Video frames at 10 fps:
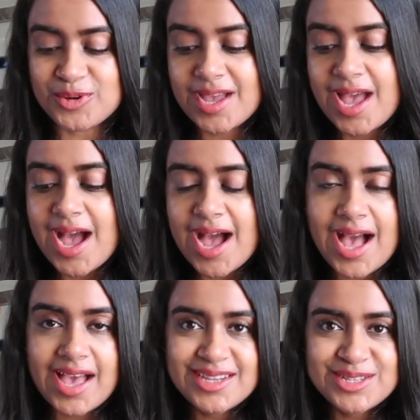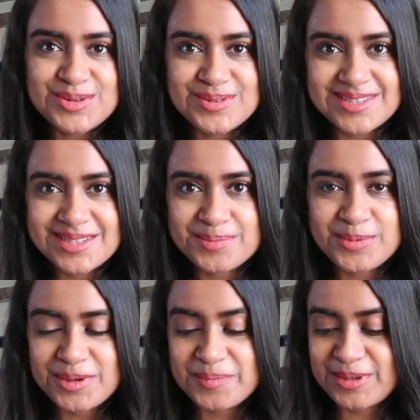the book I chose this
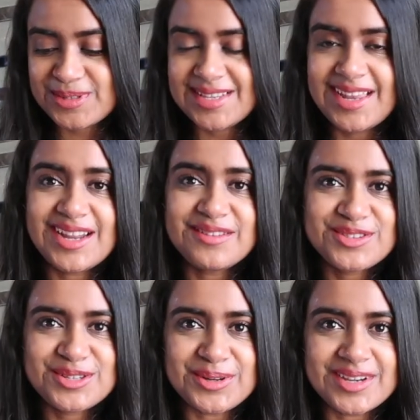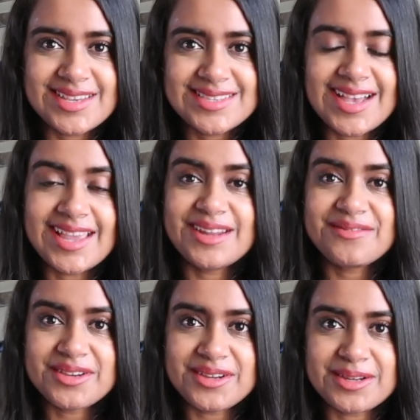book because I love stories. I
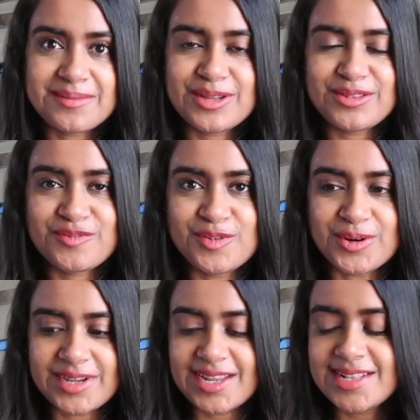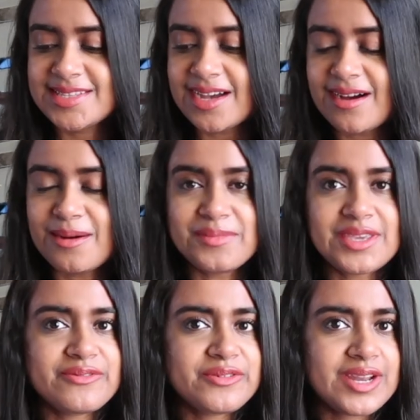love hearing about the folk tales. Um,
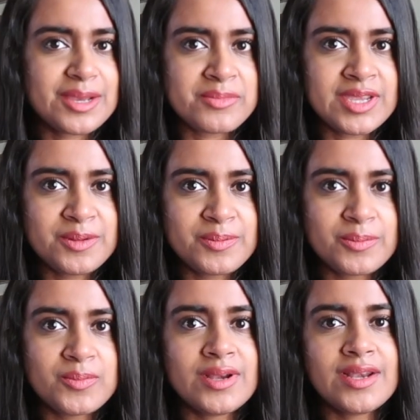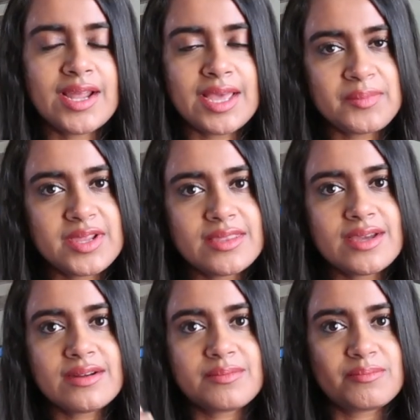even when I meet people, I meet
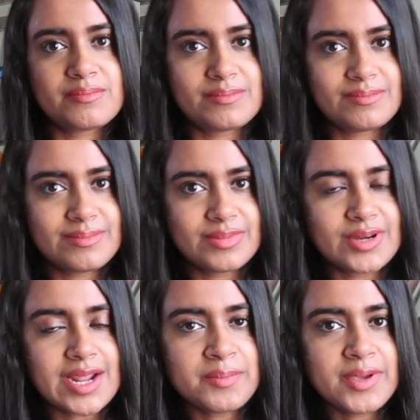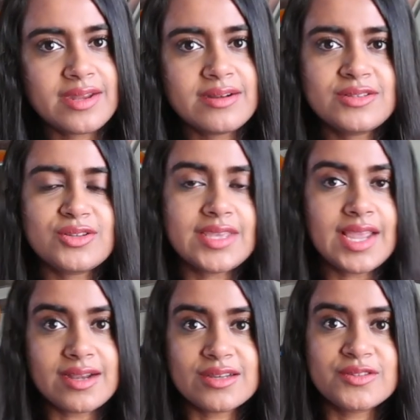their grandparents or
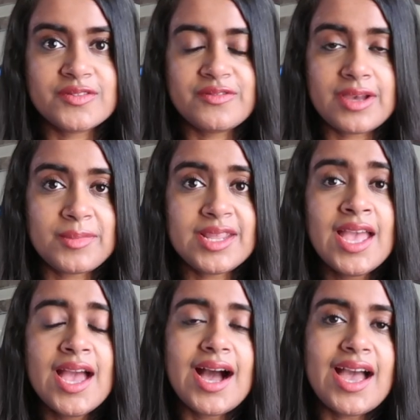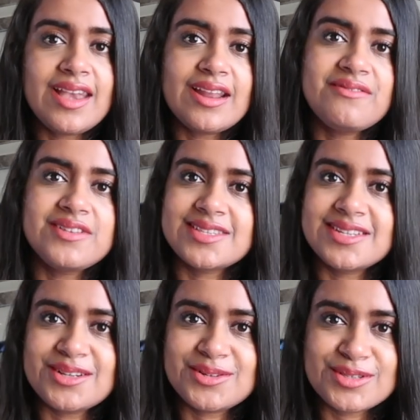the elders of the family. I love
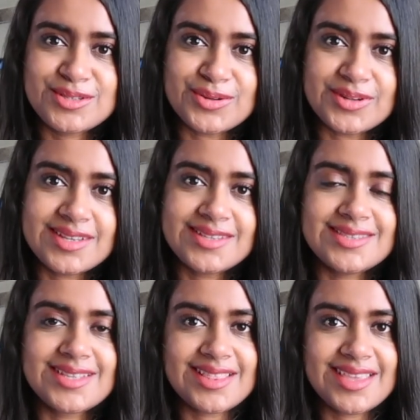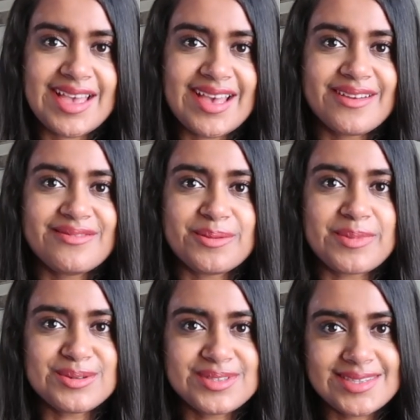listening to the stories that they have
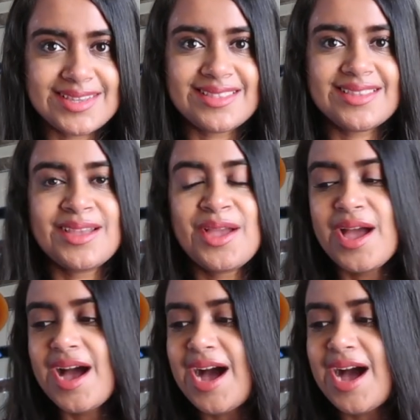about Sindh,